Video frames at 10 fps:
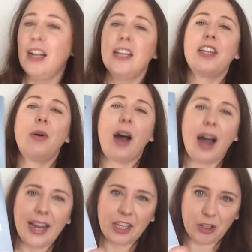So
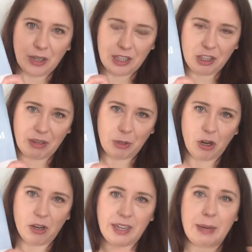I enjoyed the Dream
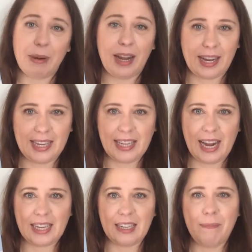Colony, but like I
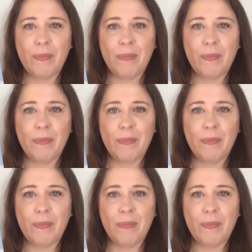said,